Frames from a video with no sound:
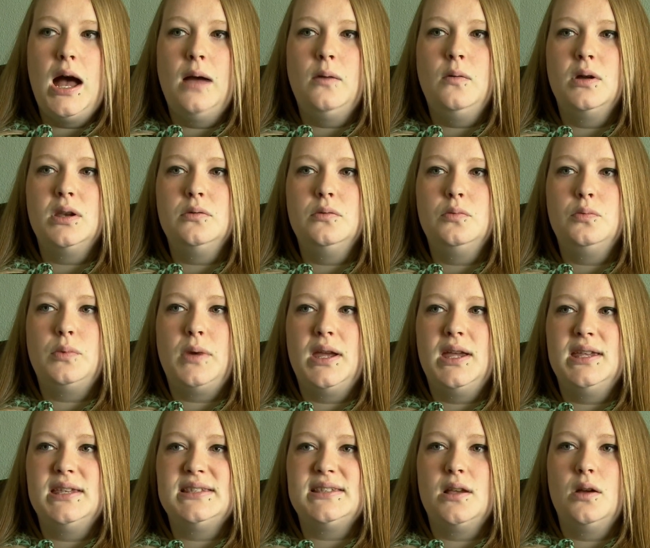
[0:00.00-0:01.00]
I want to
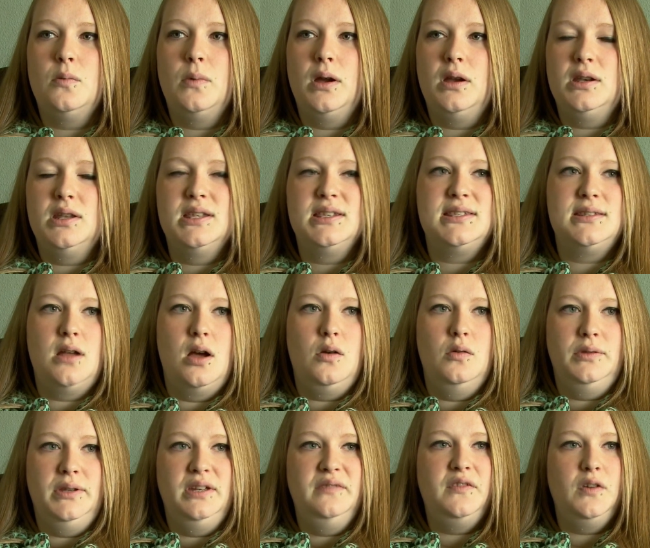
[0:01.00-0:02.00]
raise awareness not
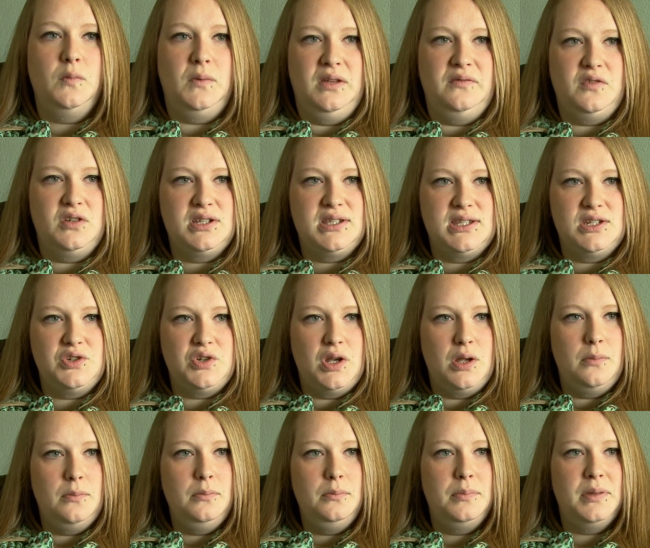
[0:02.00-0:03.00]
only for Weaver
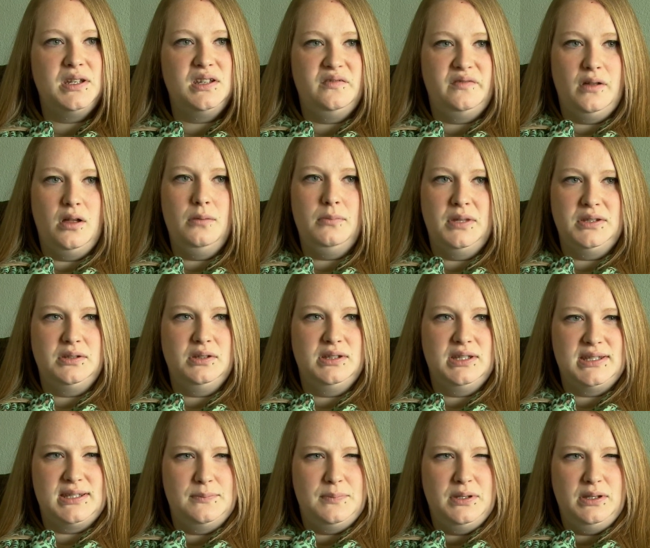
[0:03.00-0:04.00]
syndrome, but developmental
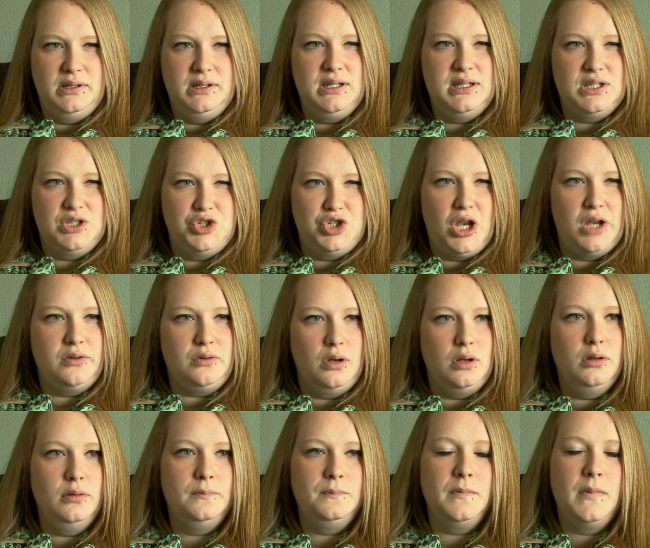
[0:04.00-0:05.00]
disabilities in
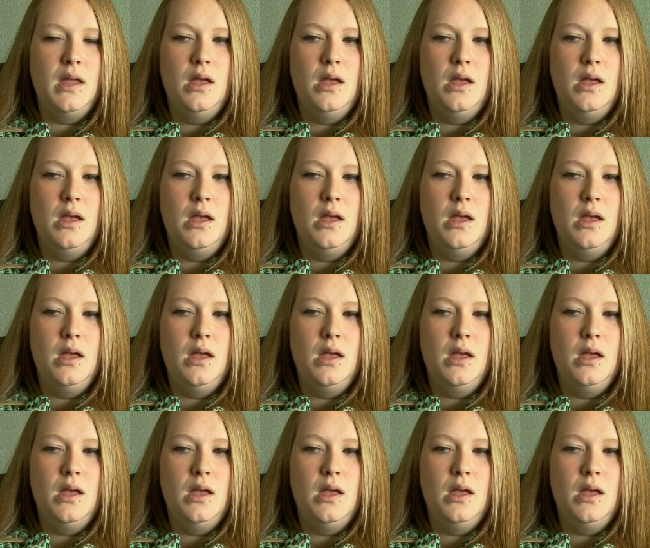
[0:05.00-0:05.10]
general.